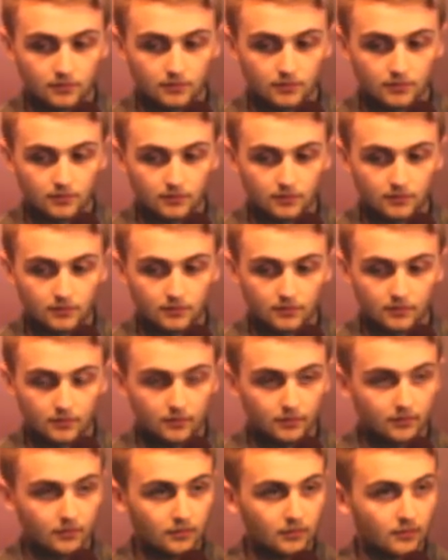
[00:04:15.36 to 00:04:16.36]

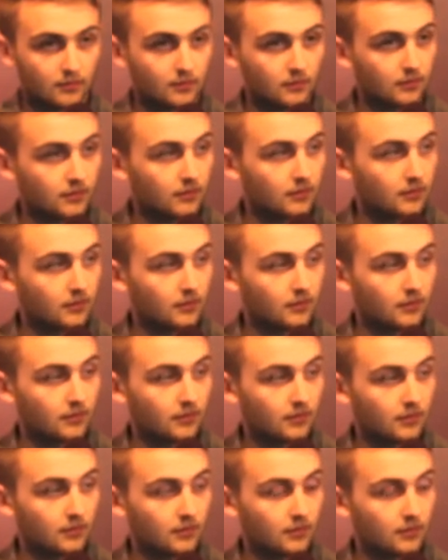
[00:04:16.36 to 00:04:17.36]

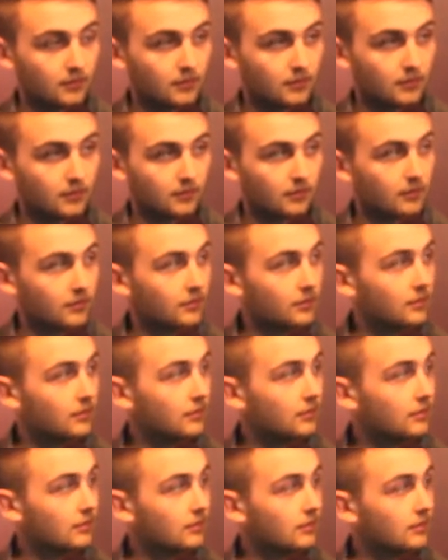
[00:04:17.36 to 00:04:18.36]

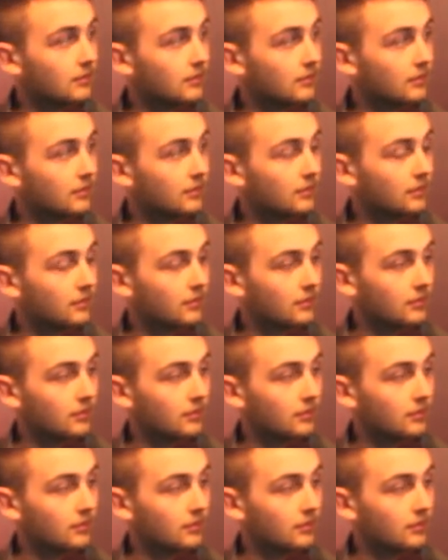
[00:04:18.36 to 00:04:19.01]
No words are spoken by the person on screen.